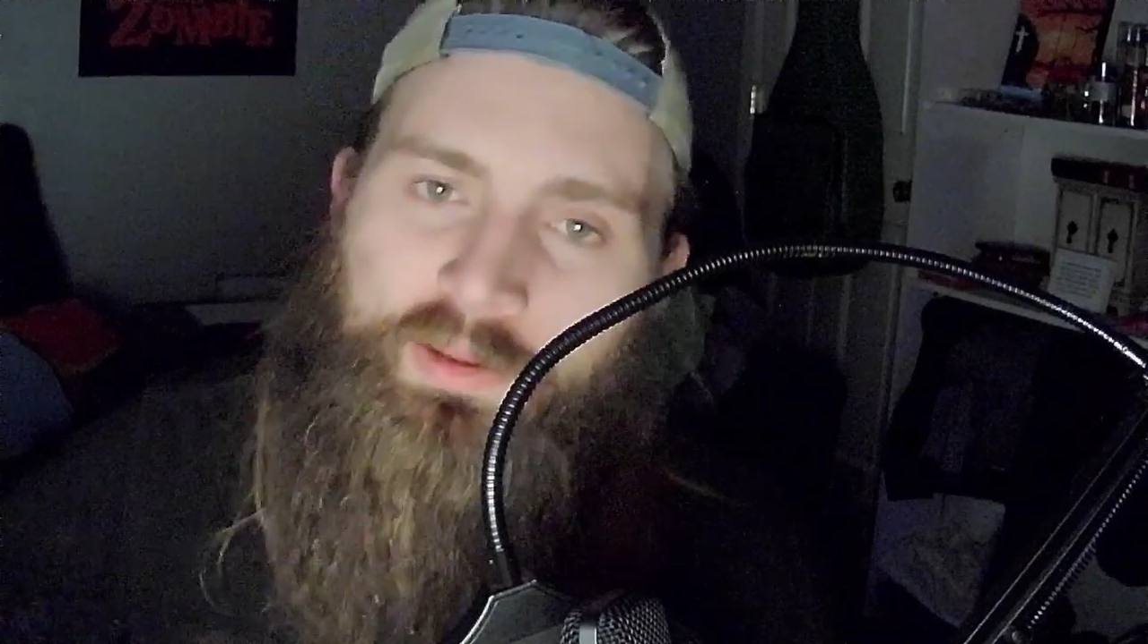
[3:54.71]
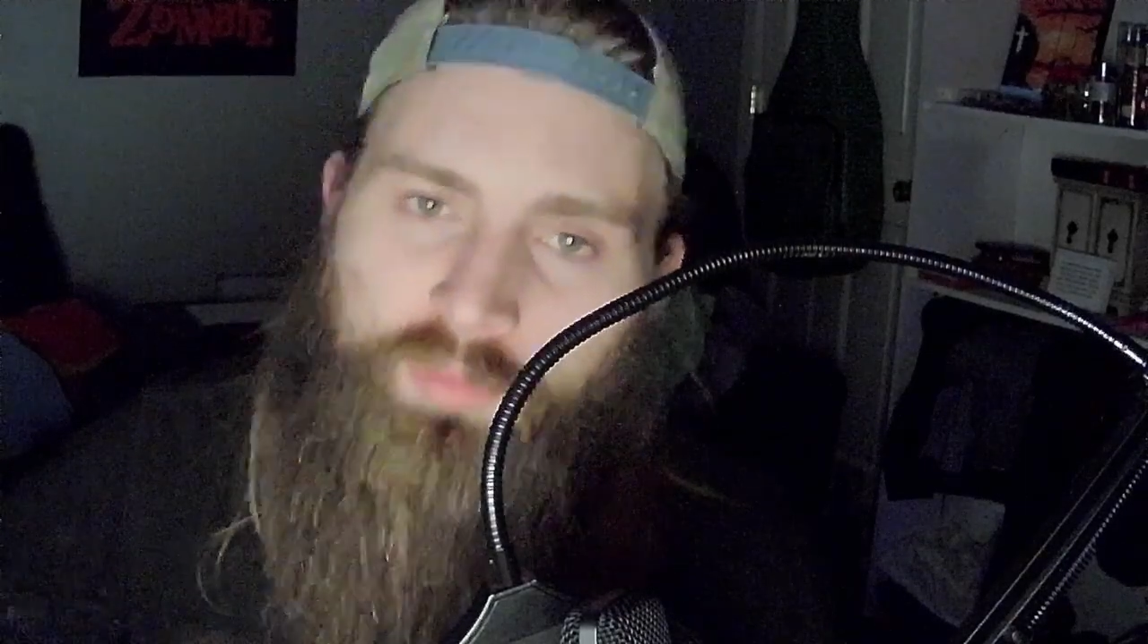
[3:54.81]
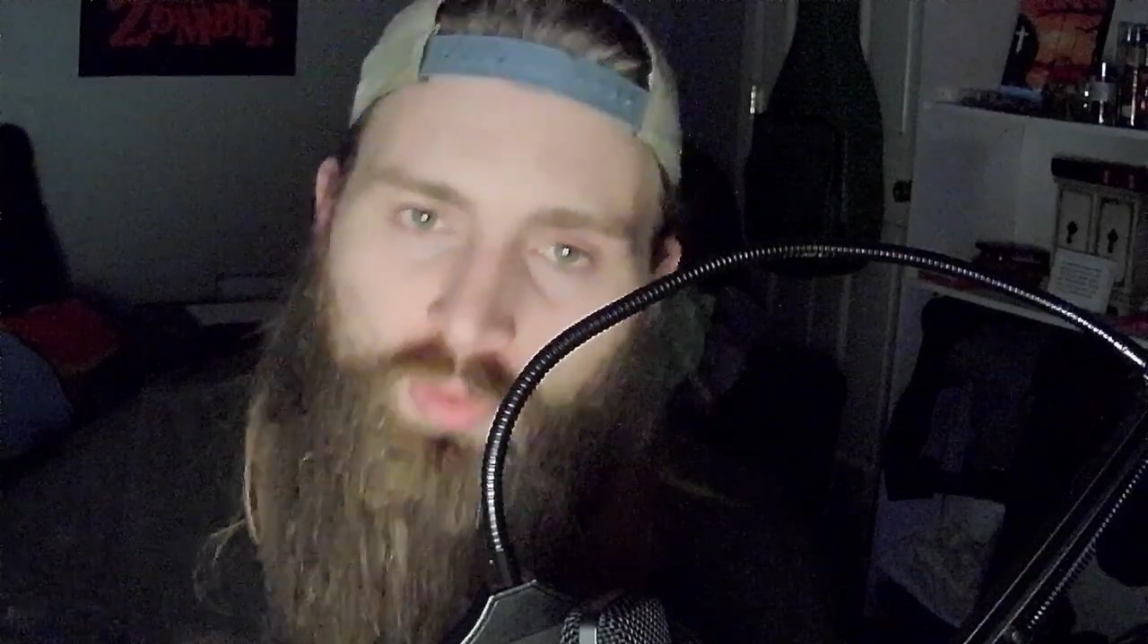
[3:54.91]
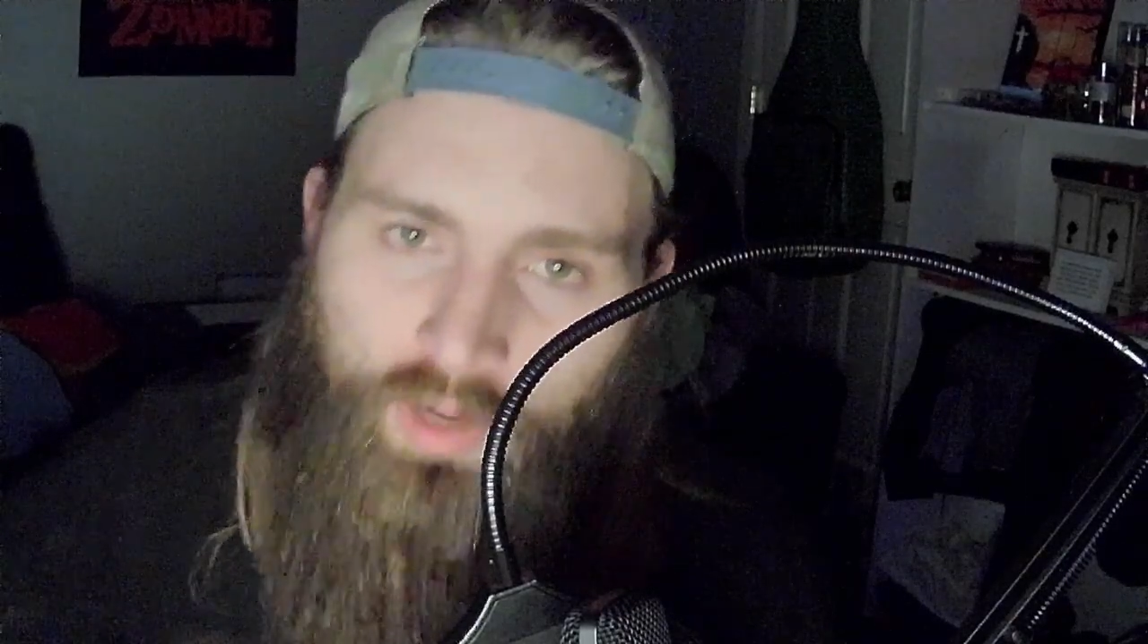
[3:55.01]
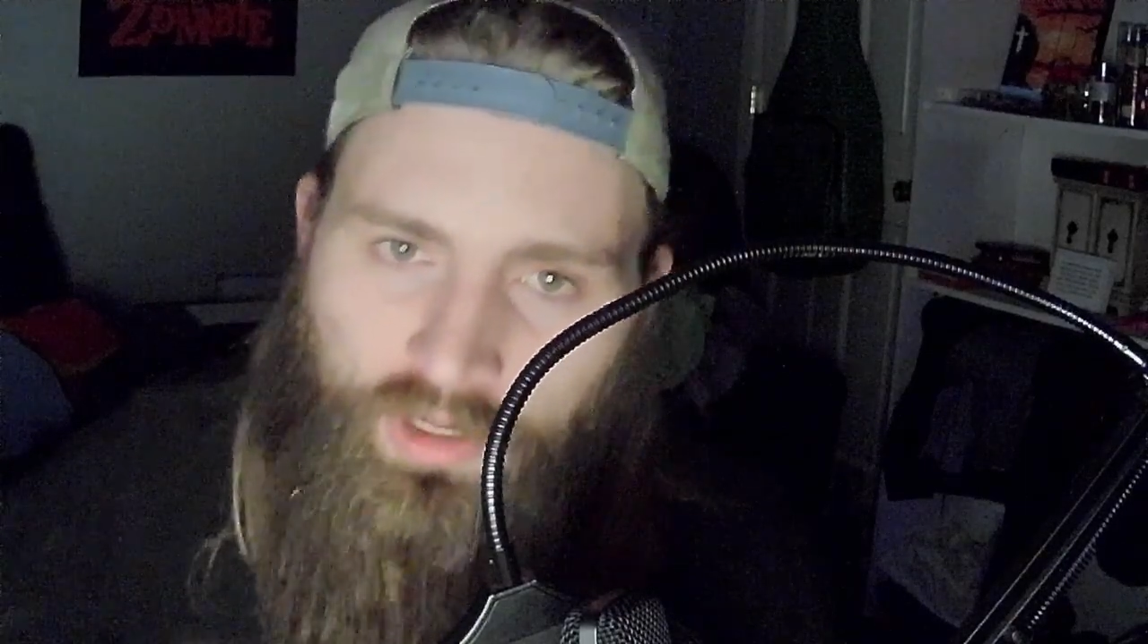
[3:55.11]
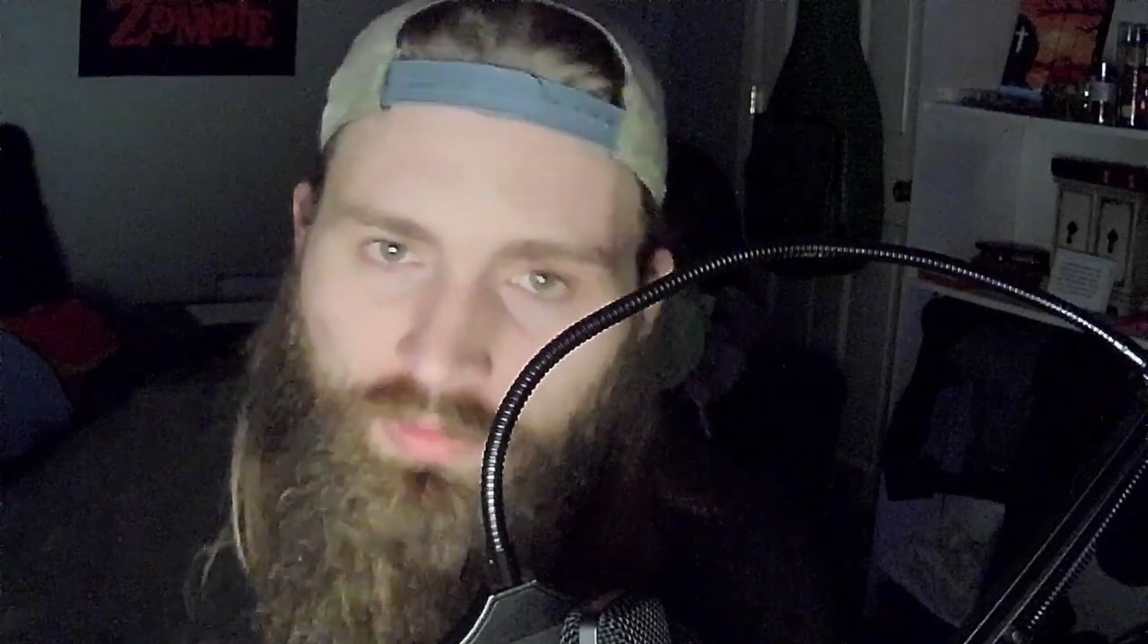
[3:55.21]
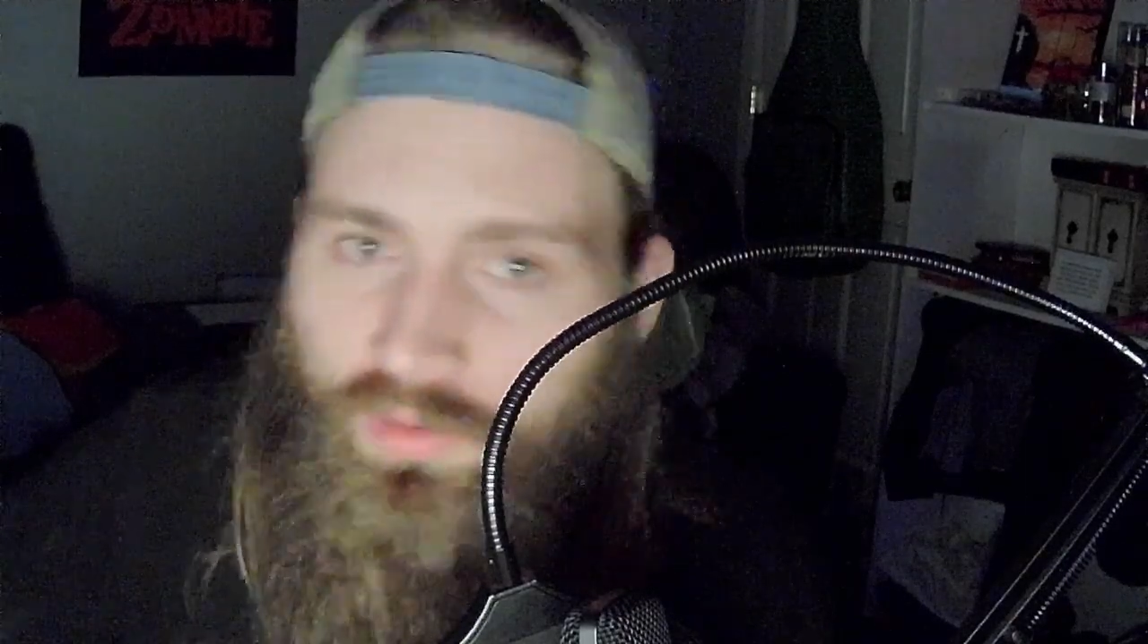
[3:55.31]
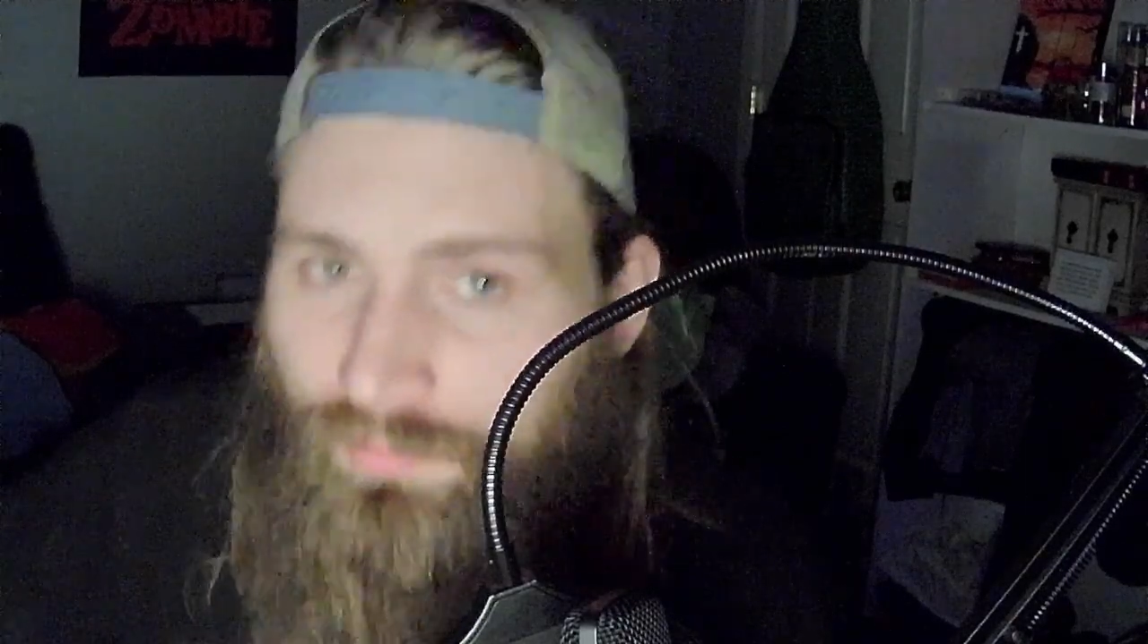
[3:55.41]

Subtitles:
Moreno